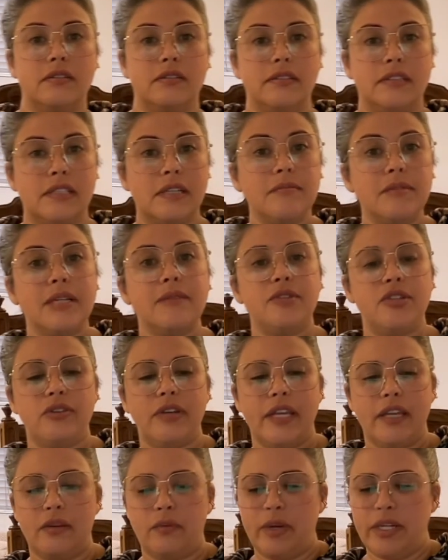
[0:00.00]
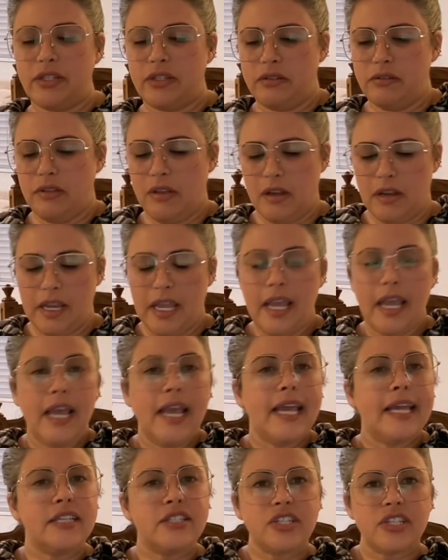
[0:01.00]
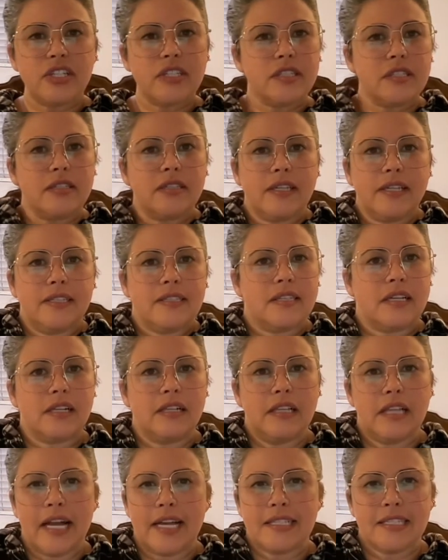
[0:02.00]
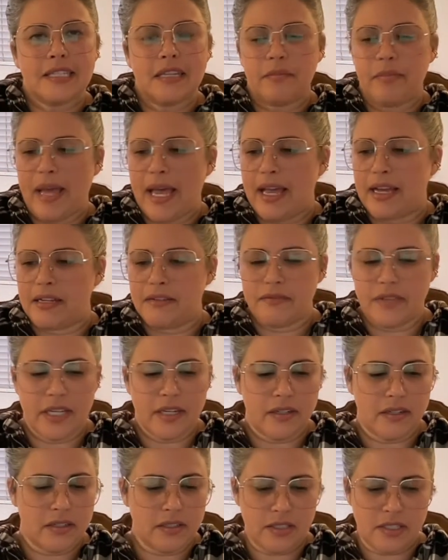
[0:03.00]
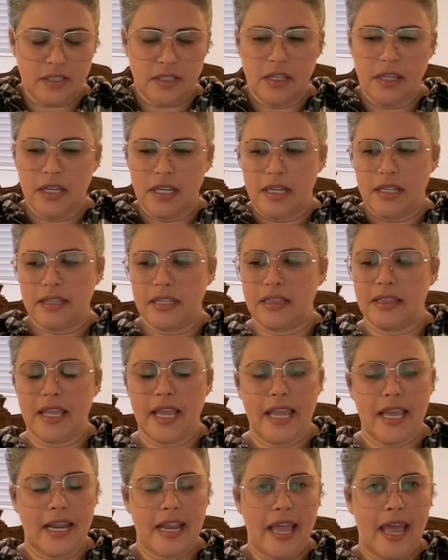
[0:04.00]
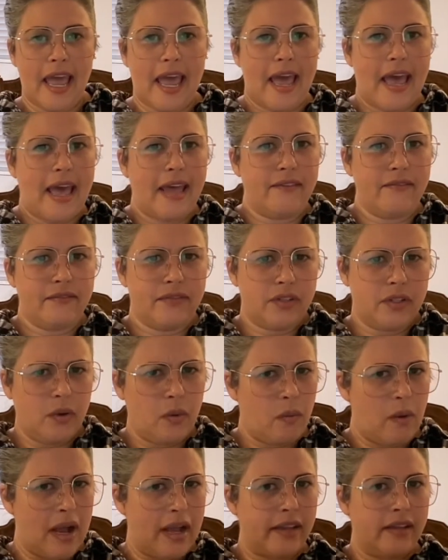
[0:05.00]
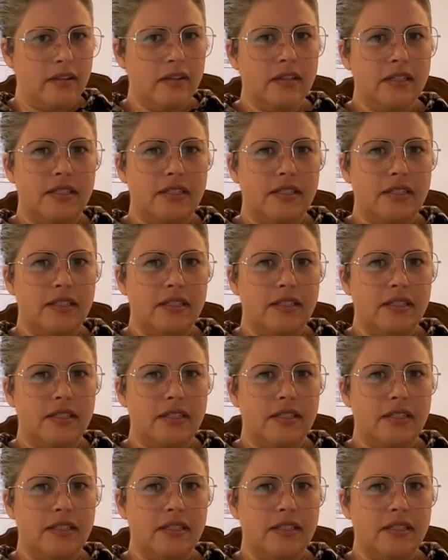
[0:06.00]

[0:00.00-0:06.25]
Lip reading: Sometimes you can wait too long. It's a classic bag of theirs that they had for a while.